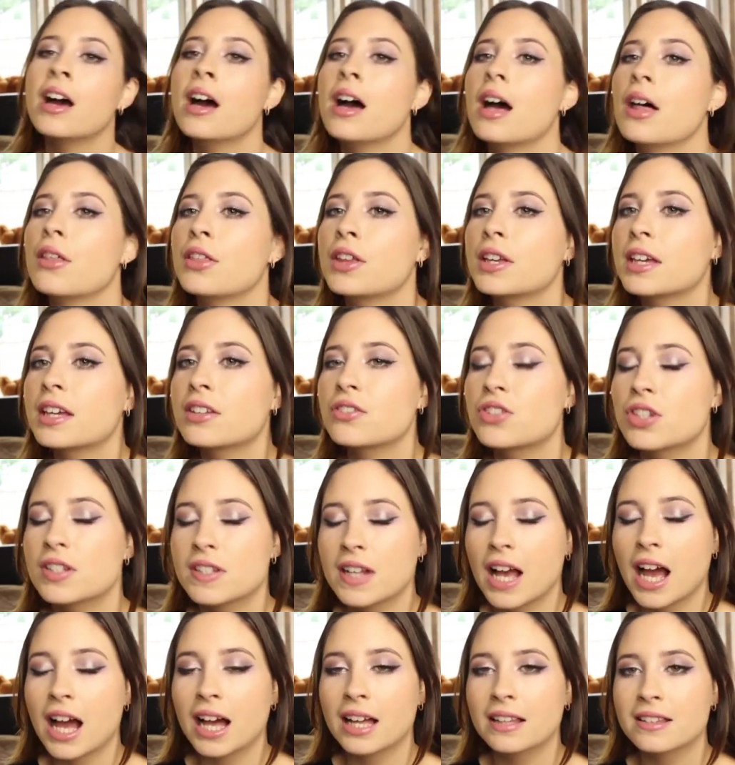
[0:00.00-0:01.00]
I think it
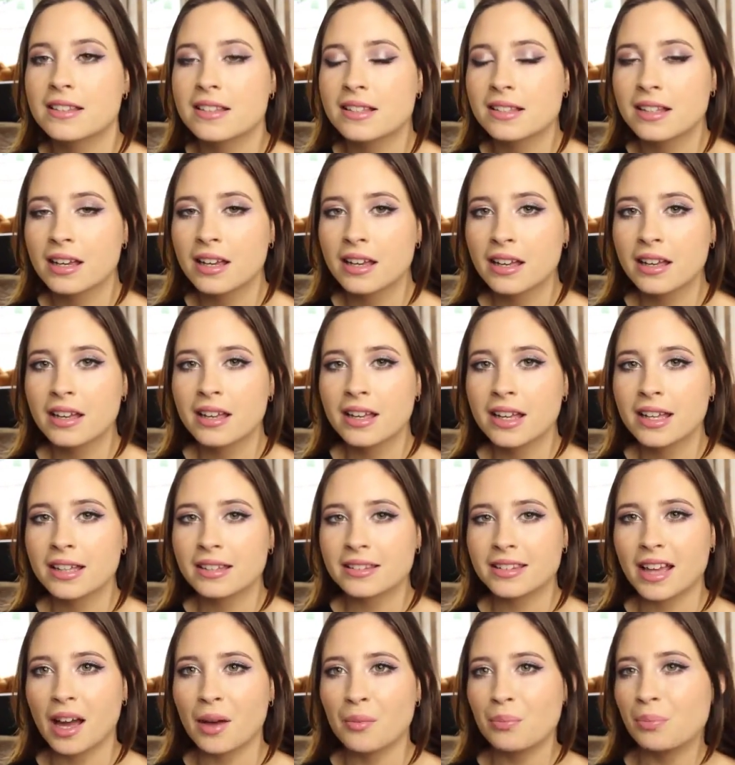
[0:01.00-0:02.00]
just adds
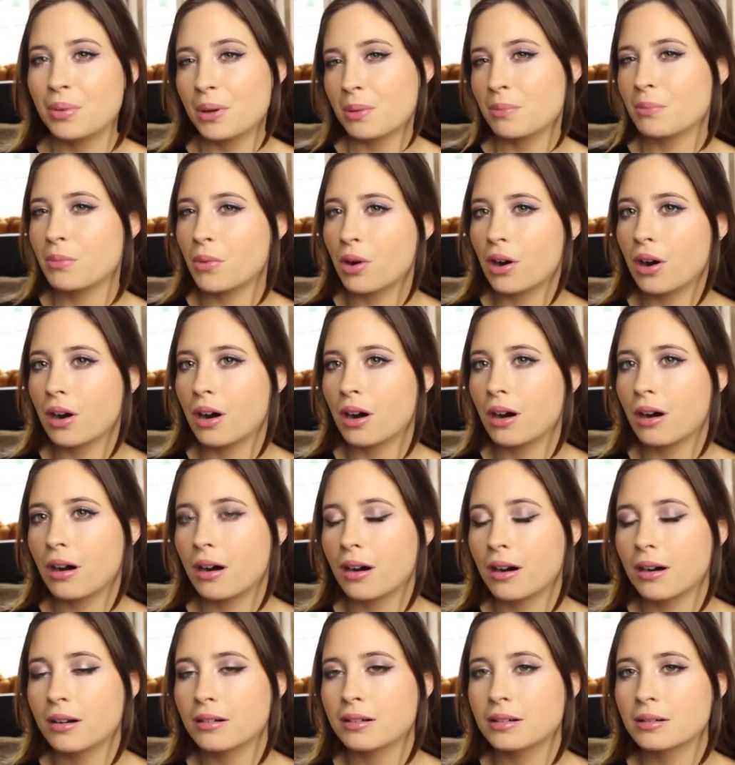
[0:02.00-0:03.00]
that bit
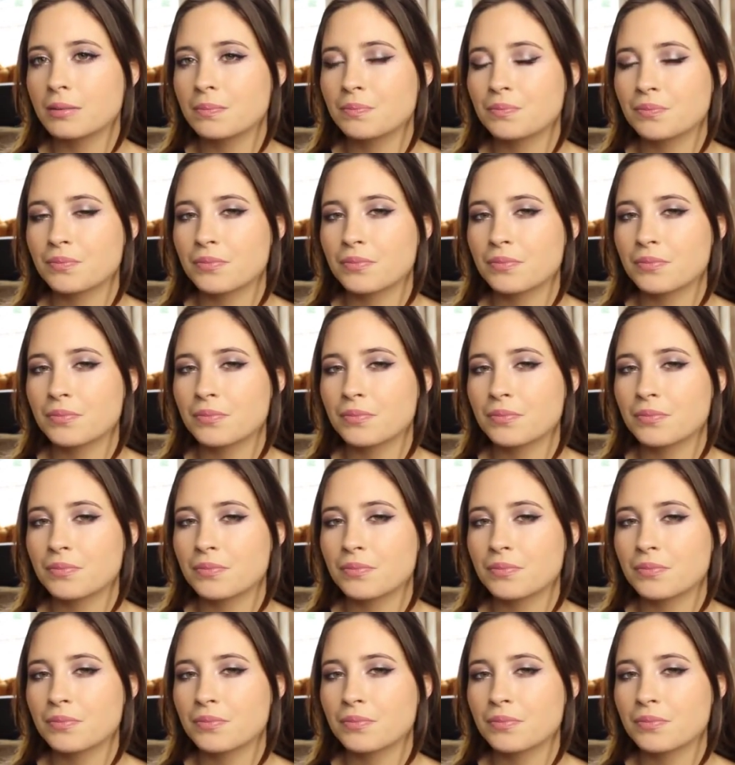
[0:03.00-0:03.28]
more